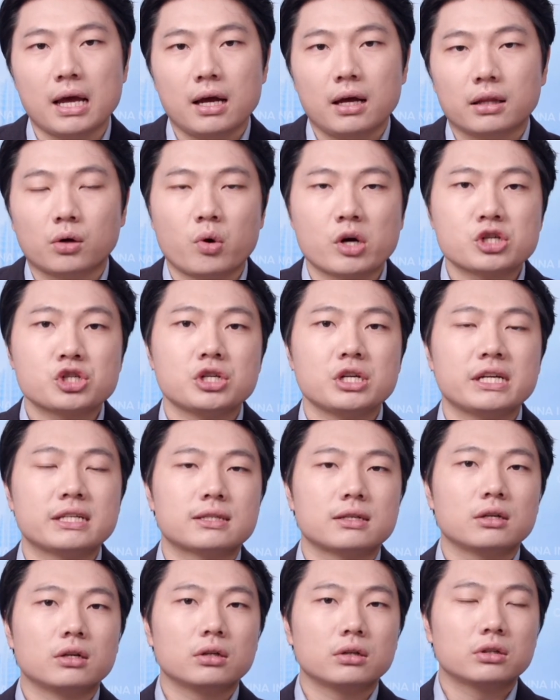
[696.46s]
The question
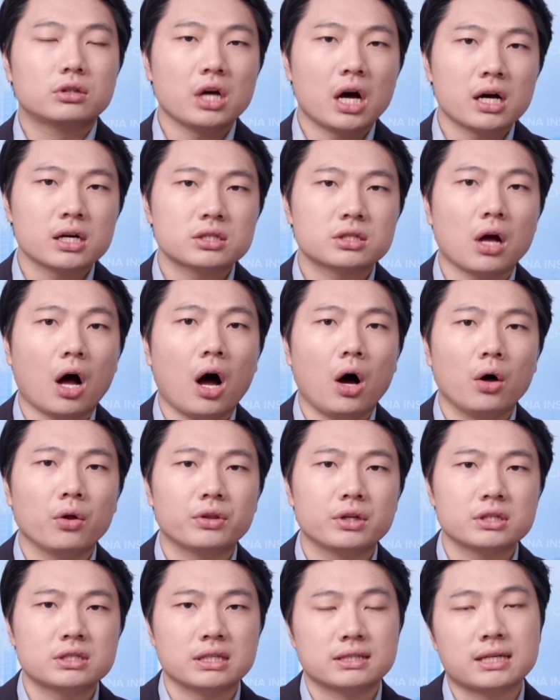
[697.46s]
is, does all
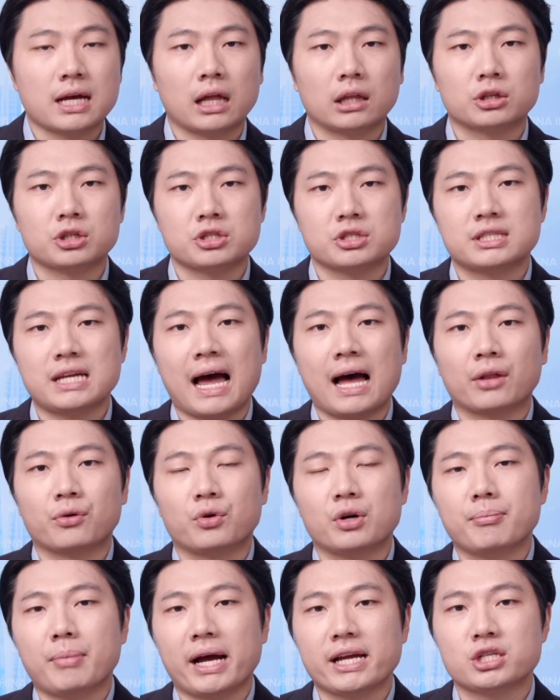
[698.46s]
this intelligence
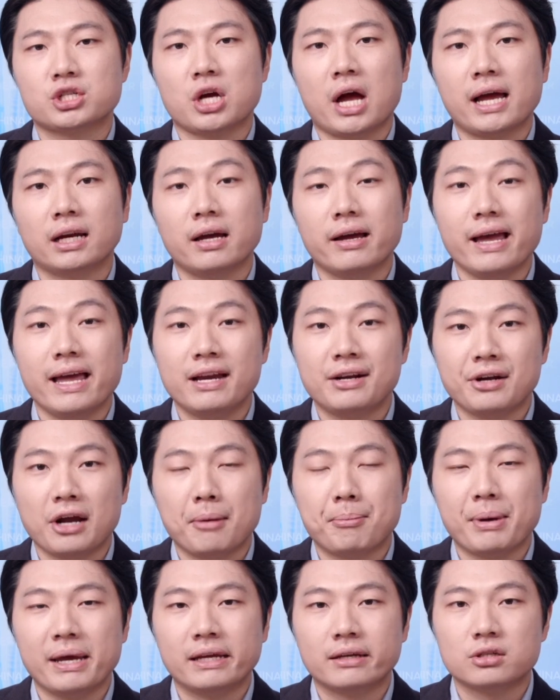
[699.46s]
gathering by China end
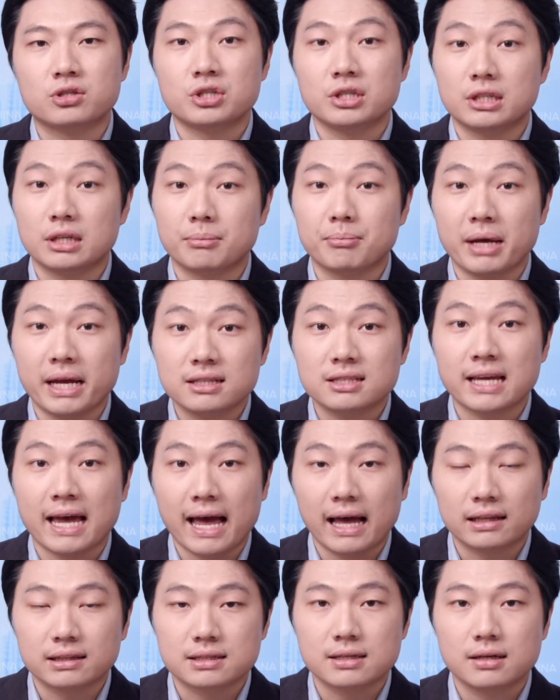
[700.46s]
up in Xi Jinping's
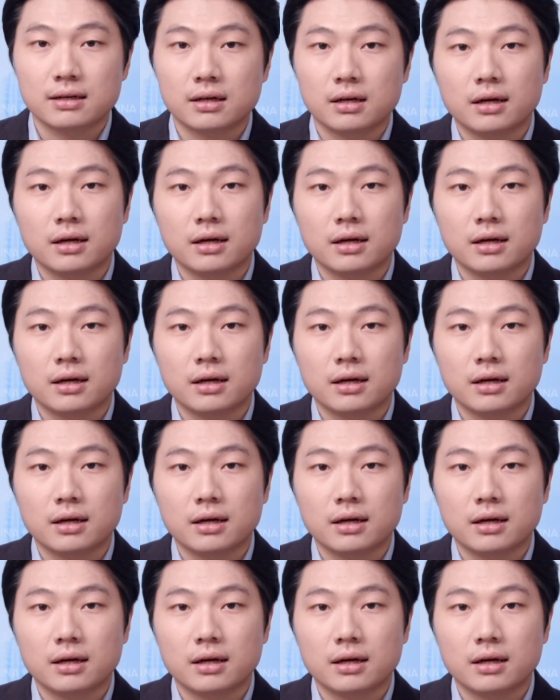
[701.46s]
hands?